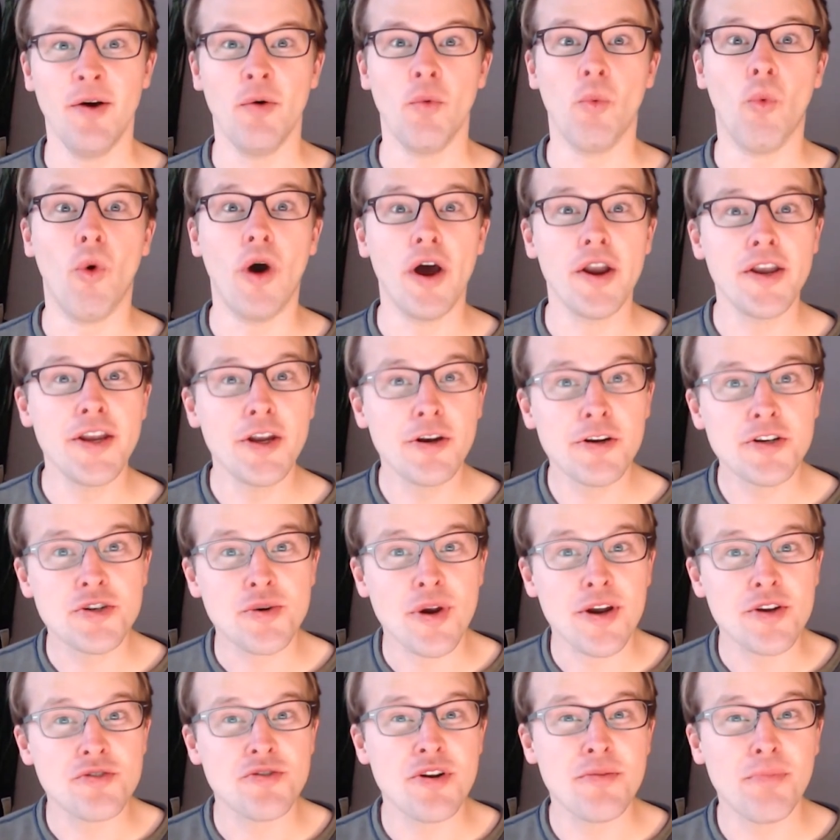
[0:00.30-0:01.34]
1-year
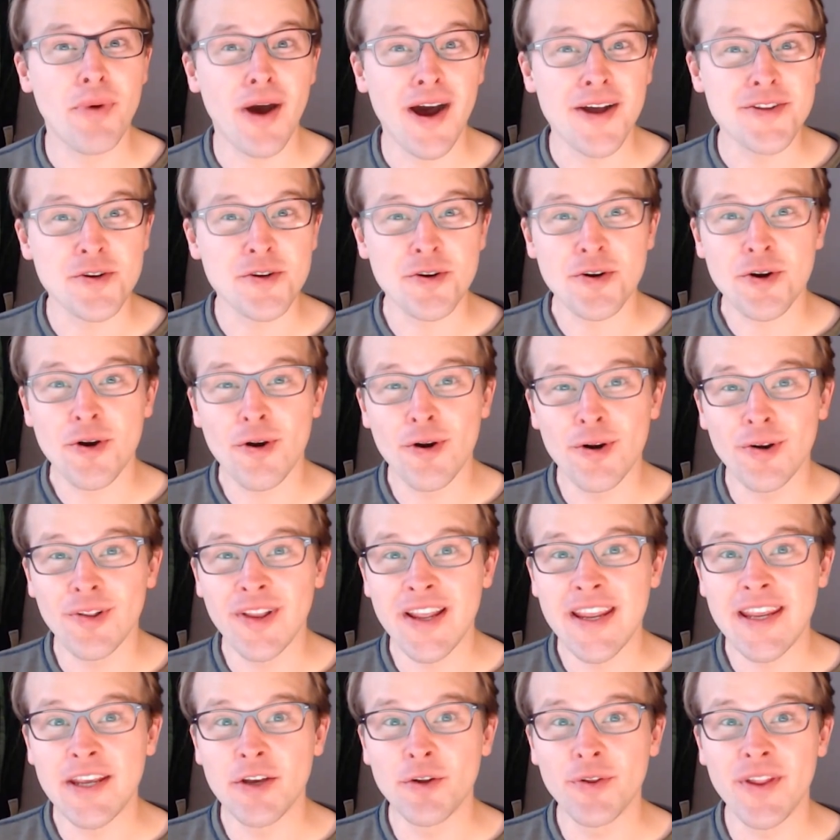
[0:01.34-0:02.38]
Treasury bonds are
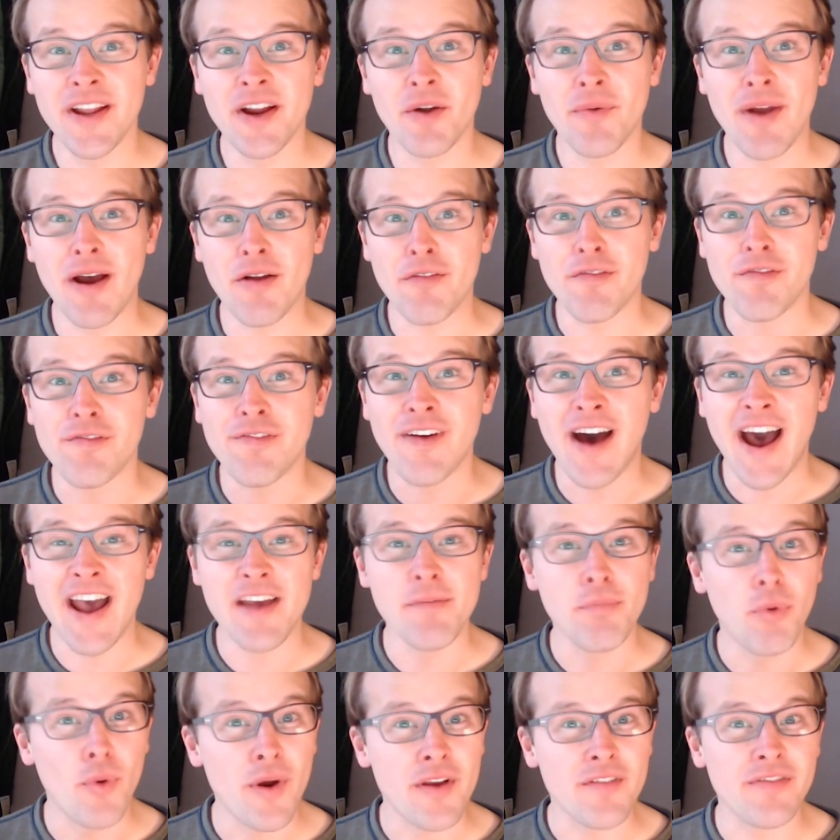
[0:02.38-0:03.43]
currently yielding around
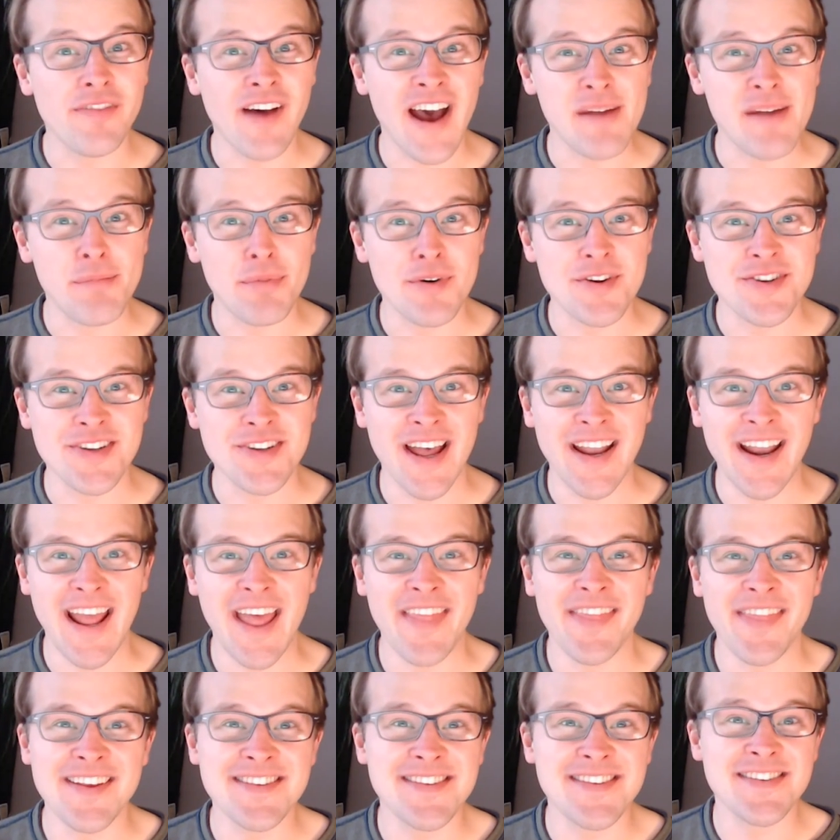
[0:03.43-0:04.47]
5.5%,
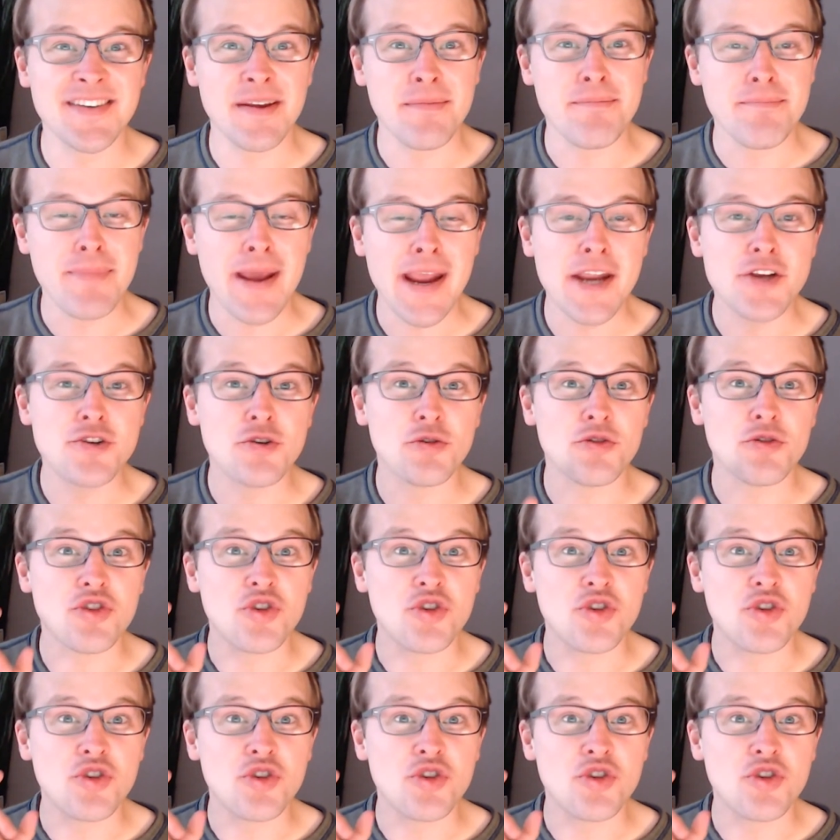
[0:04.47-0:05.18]
and this is a major